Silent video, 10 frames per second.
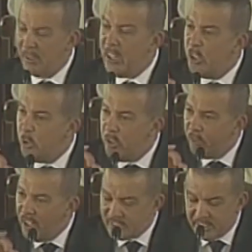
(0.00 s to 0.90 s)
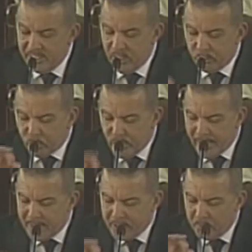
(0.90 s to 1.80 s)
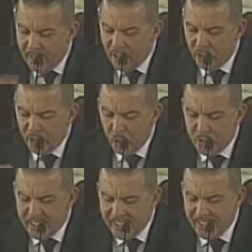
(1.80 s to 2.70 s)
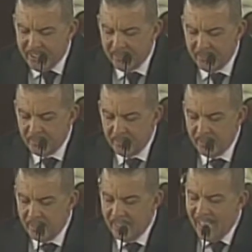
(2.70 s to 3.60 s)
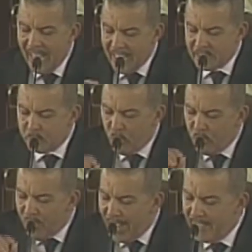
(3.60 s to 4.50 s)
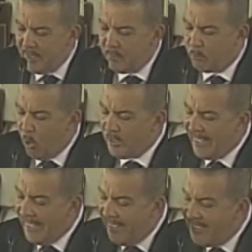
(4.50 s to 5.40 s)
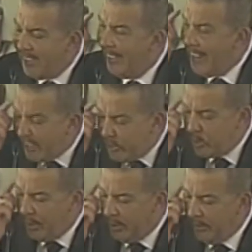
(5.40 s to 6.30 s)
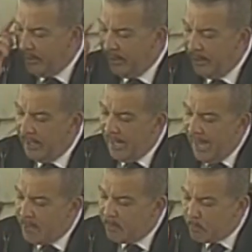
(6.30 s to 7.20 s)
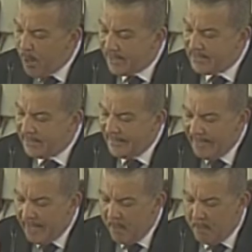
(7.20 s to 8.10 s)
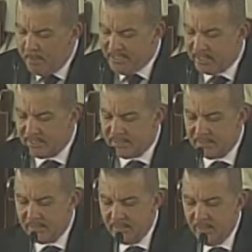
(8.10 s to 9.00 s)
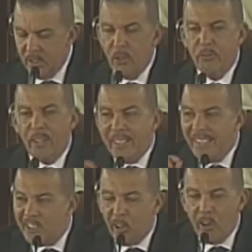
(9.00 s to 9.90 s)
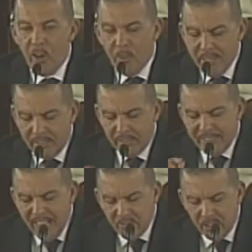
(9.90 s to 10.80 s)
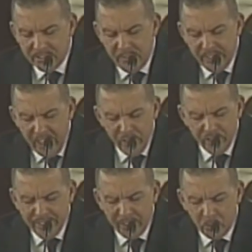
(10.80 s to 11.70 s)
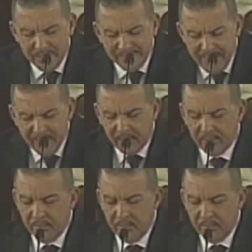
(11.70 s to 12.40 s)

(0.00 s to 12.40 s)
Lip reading: But the University of Trinidad and Tobago, the UTT, has provided both the intellectual and practical impetus for economic diversification that we seek